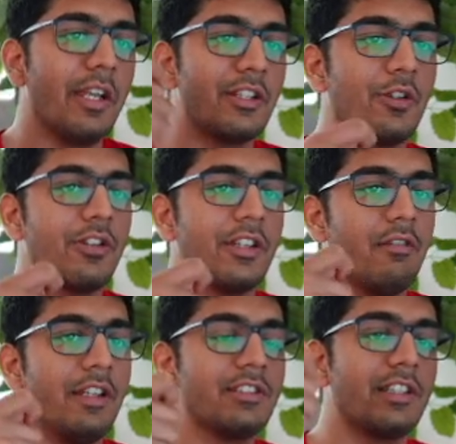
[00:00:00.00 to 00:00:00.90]
sure that we
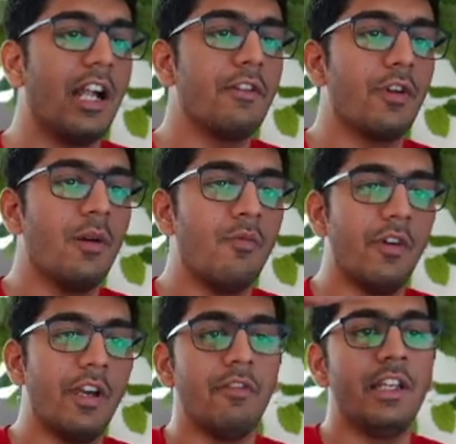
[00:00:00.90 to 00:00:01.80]
start from where
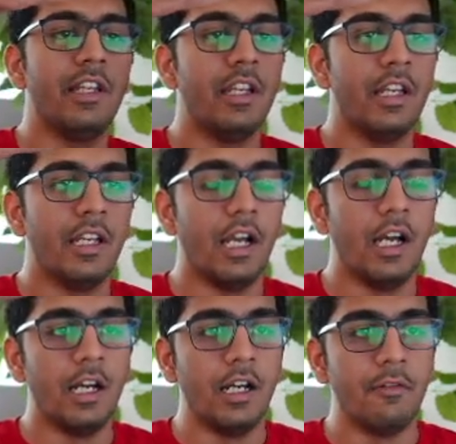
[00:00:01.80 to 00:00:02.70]
we
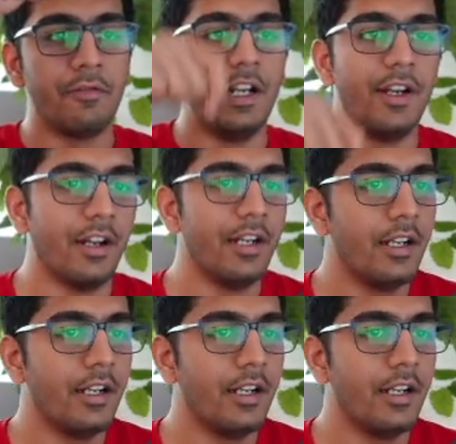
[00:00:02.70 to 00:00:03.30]
uh, failed, right?